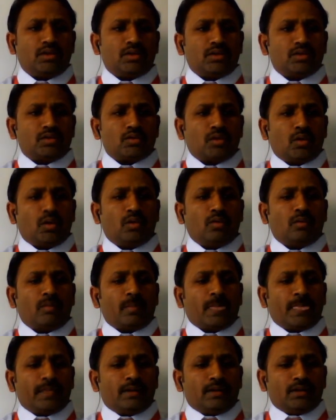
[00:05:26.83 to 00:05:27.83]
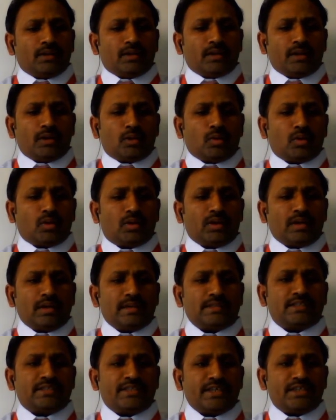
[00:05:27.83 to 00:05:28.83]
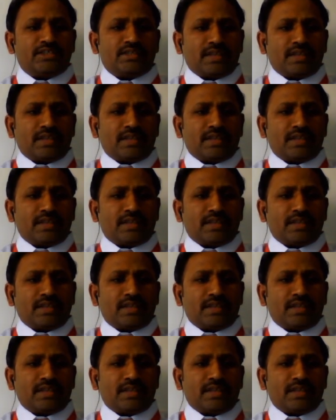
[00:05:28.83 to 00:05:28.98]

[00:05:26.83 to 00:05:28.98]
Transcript: So the total 6